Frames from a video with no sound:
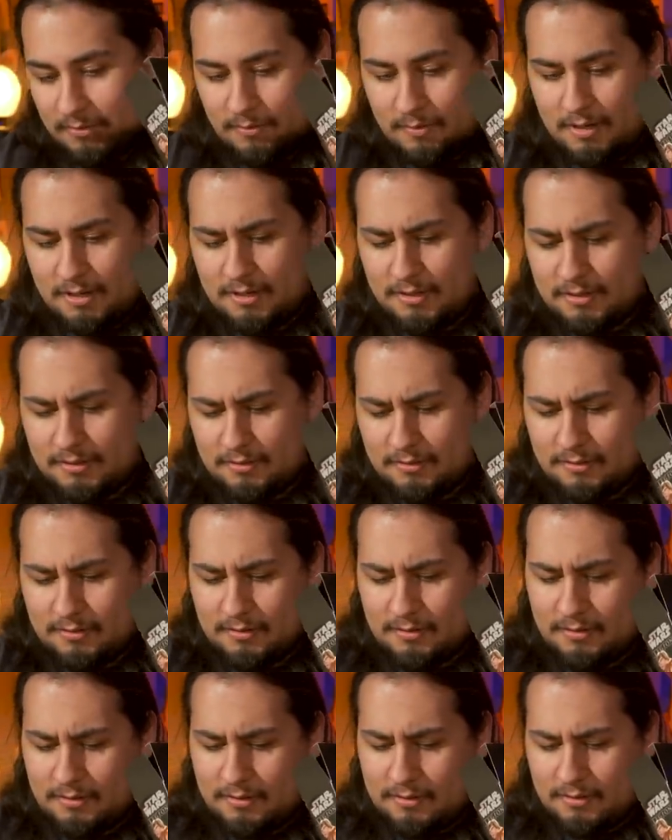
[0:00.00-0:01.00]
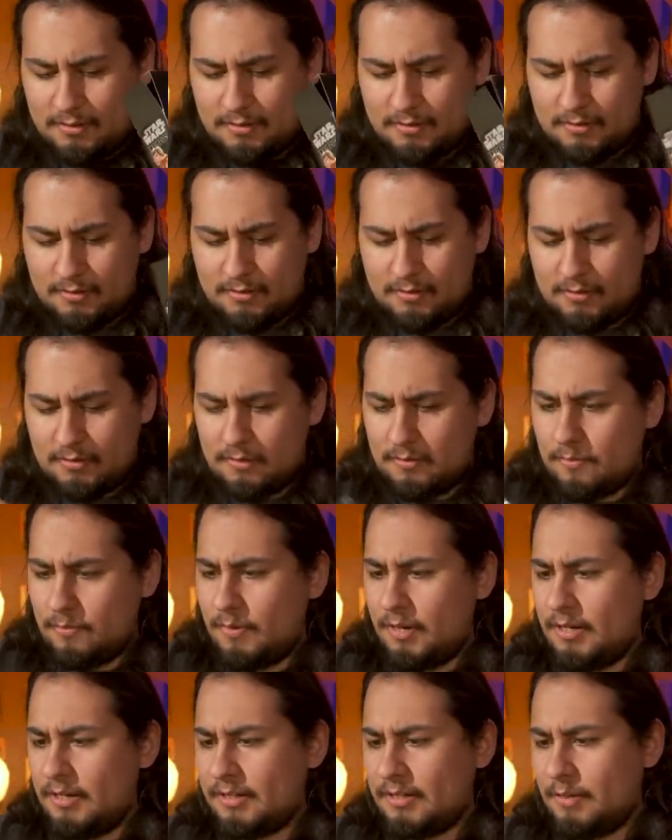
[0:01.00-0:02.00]
Why did,
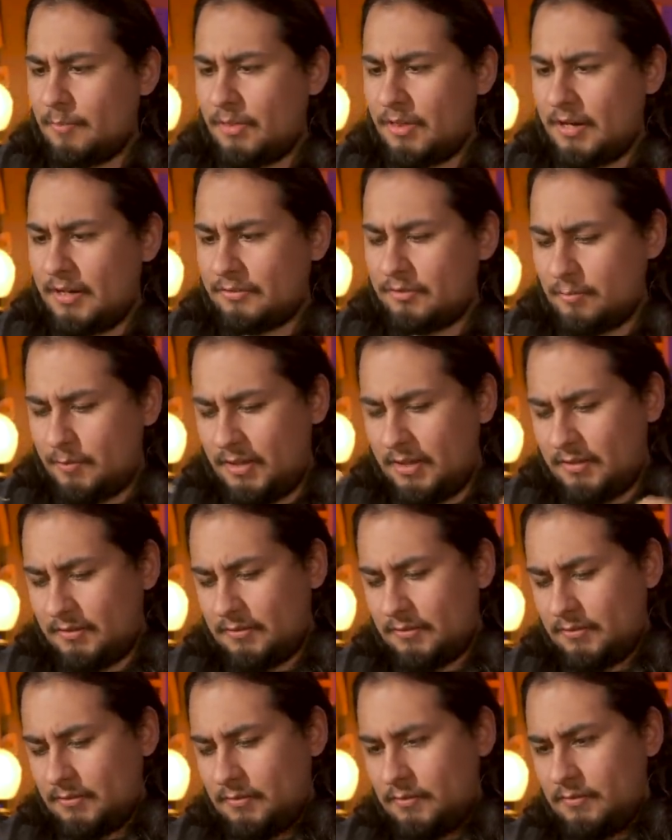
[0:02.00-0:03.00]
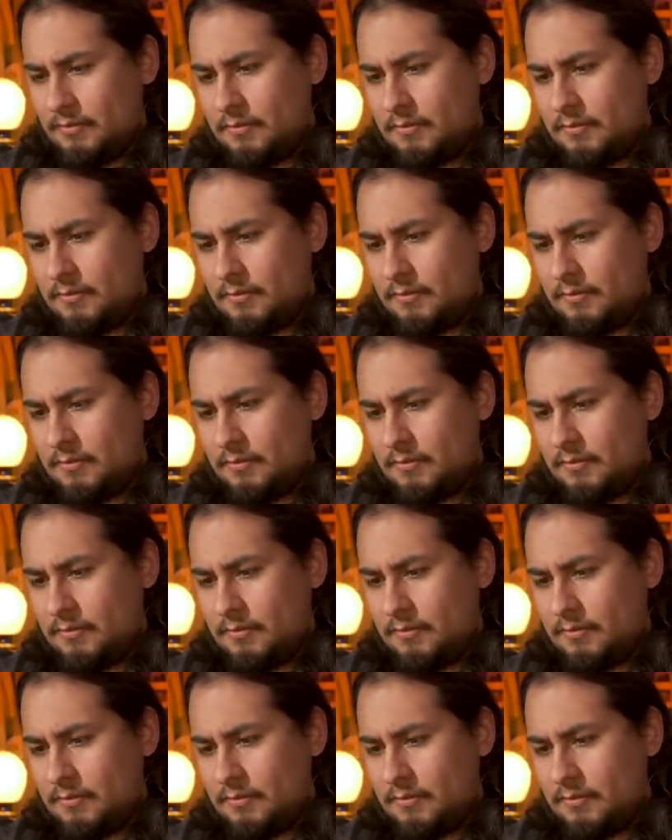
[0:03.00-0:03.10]
why did it come with an extra base?